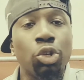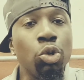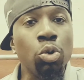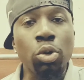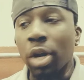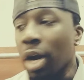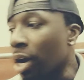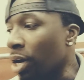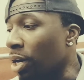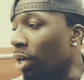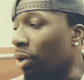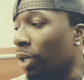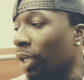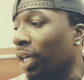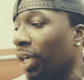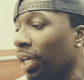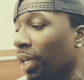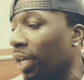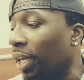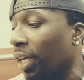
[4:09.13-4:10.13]
You learn,
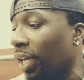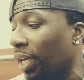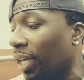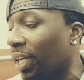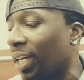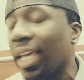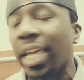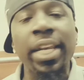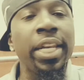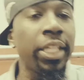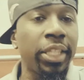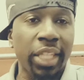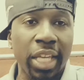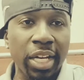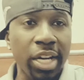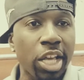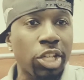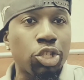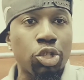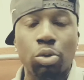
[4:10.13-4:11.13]
in
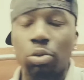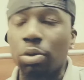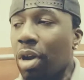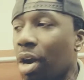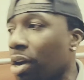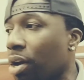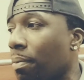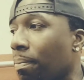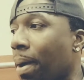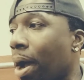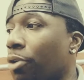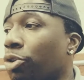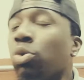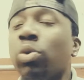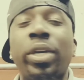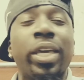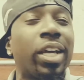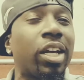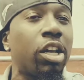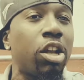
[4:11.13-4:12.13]
anything that you learn about, you
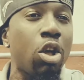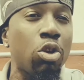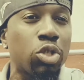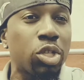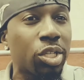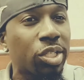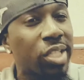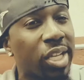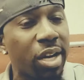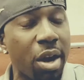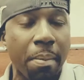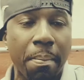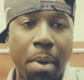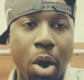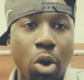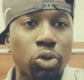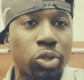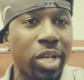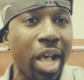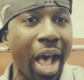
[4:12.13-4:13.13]
get closer to the
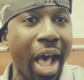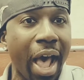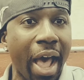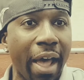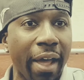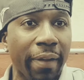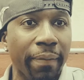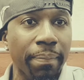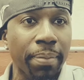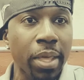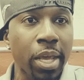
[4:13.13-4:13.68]
Most High.